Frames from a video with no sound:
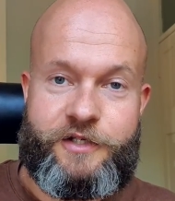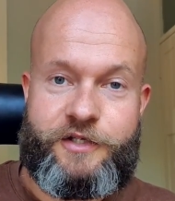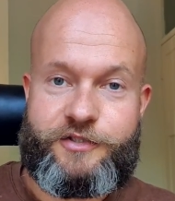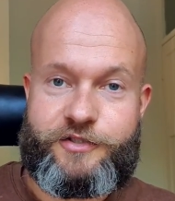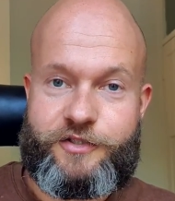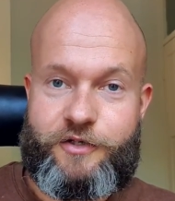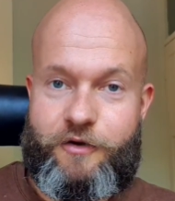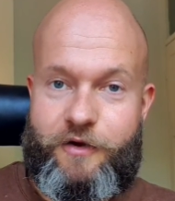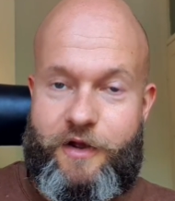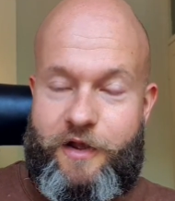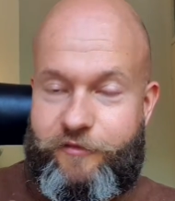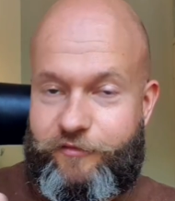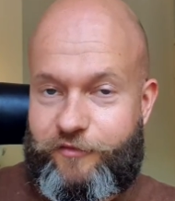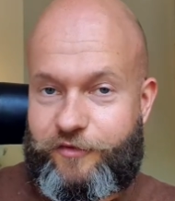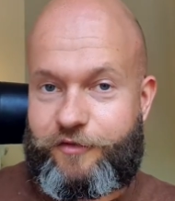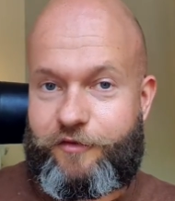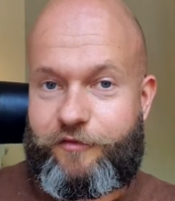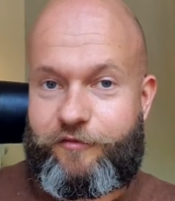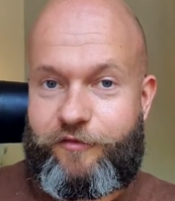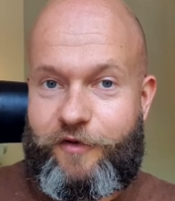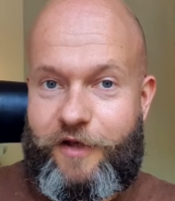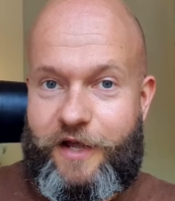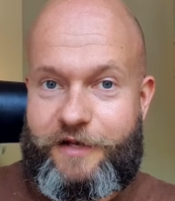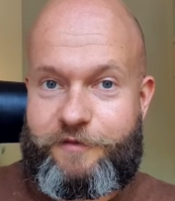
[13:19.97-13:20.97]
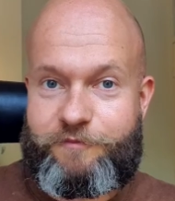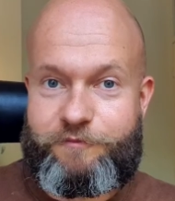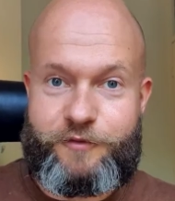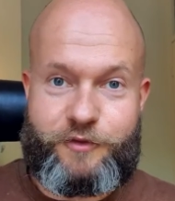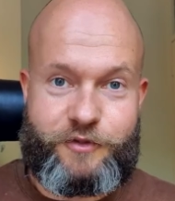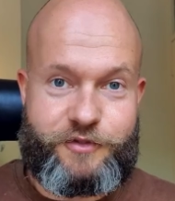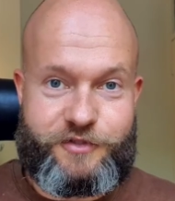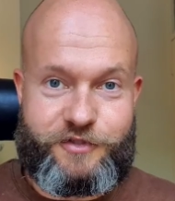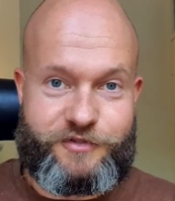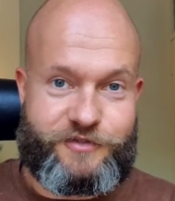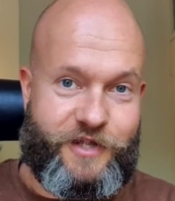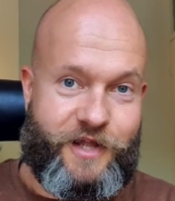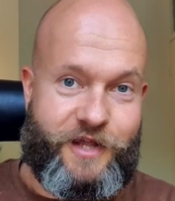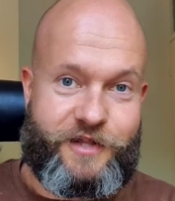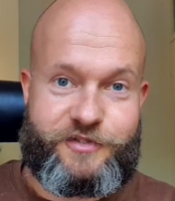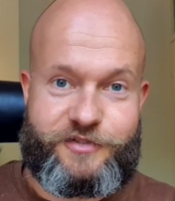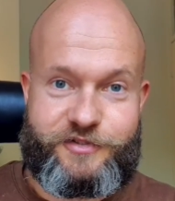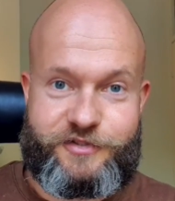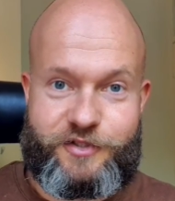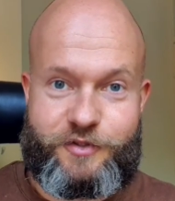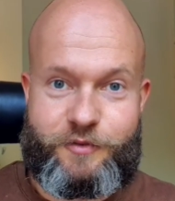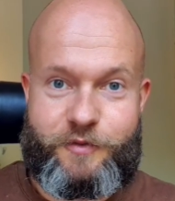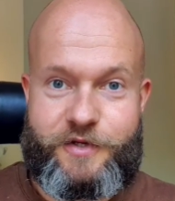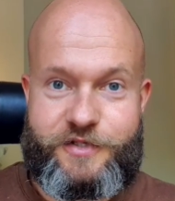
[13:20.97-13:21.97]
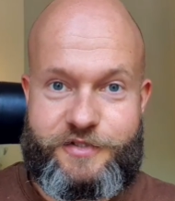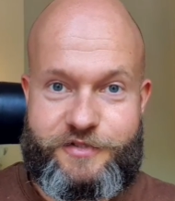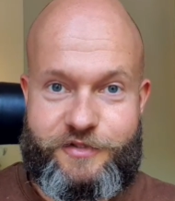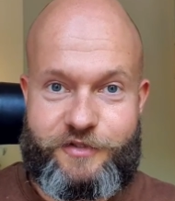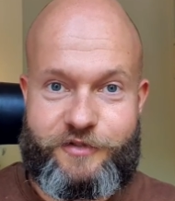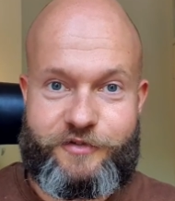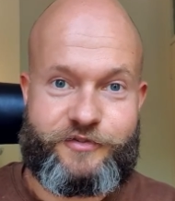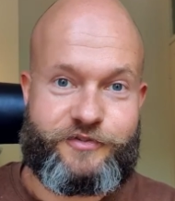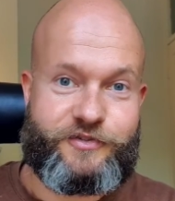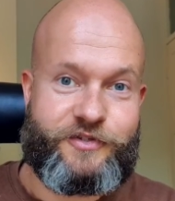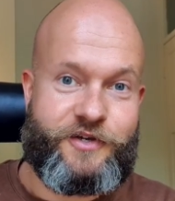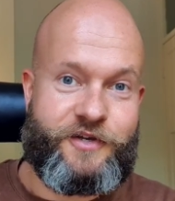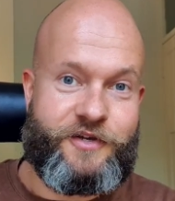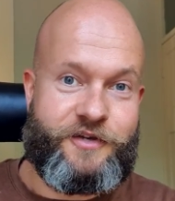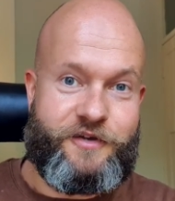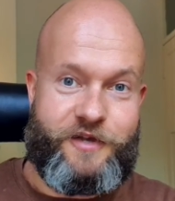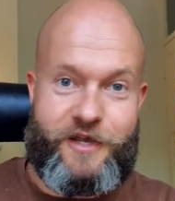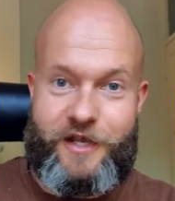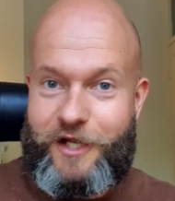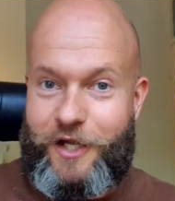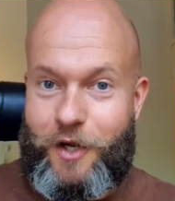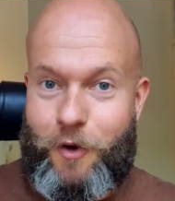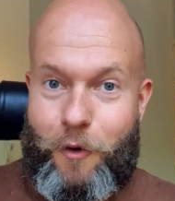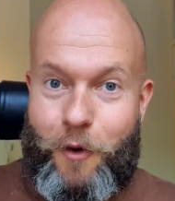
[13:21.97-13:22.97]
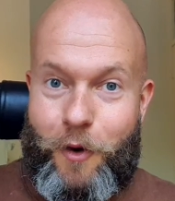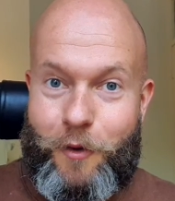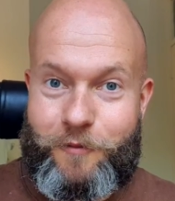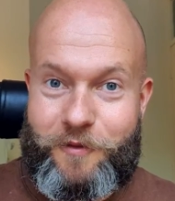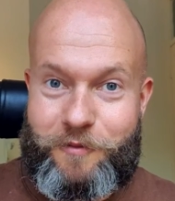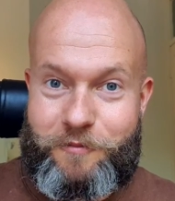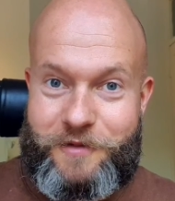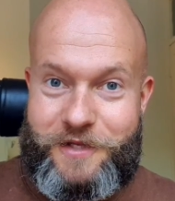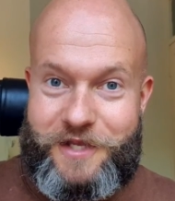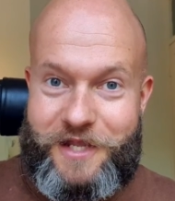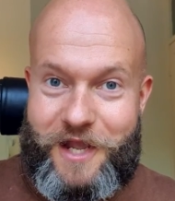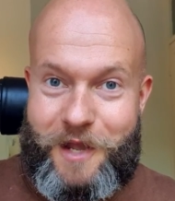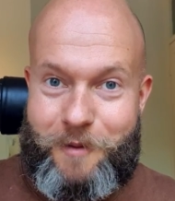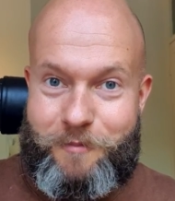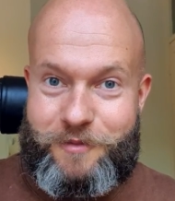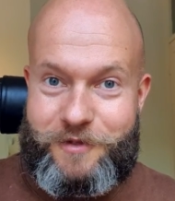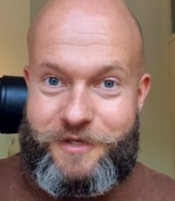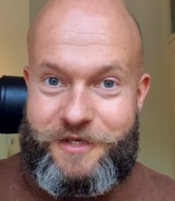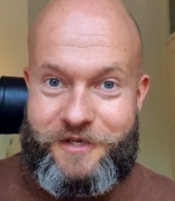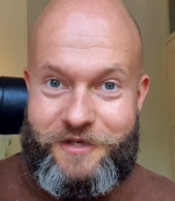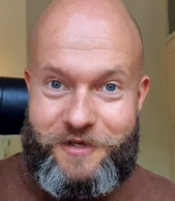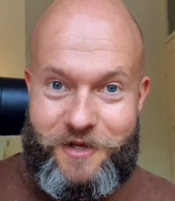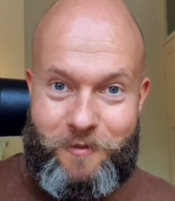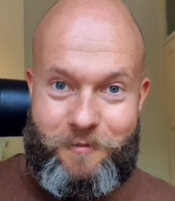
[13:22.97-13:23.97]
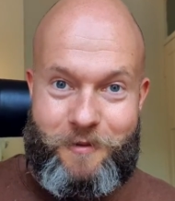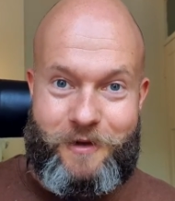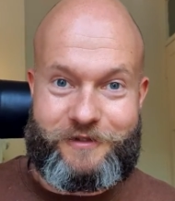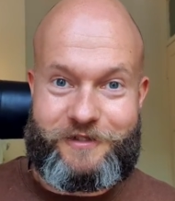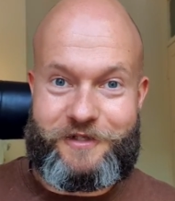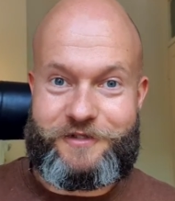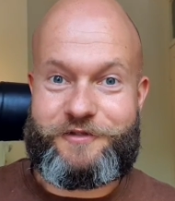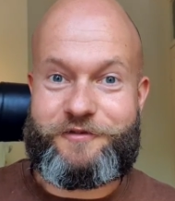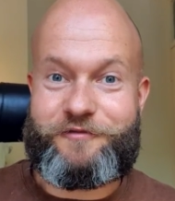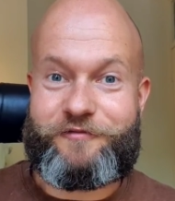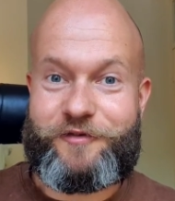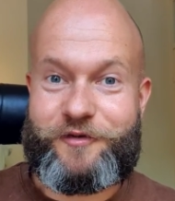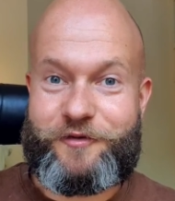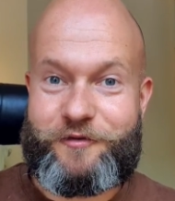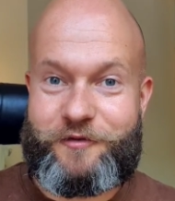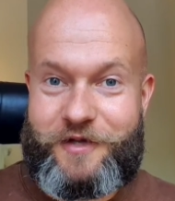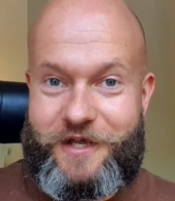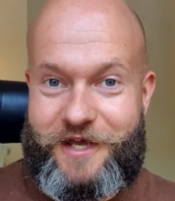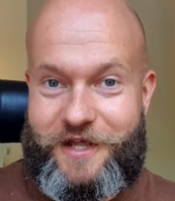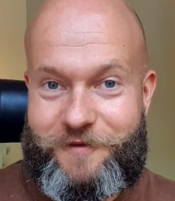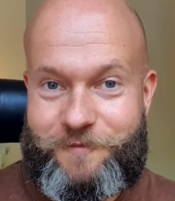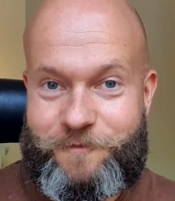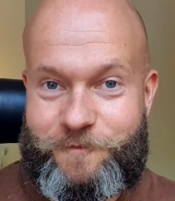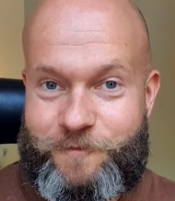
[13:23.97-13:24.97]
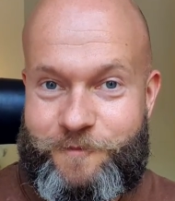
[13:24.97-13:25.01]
so after your flight you can just answer the questions and go on with being happy about that you flew again.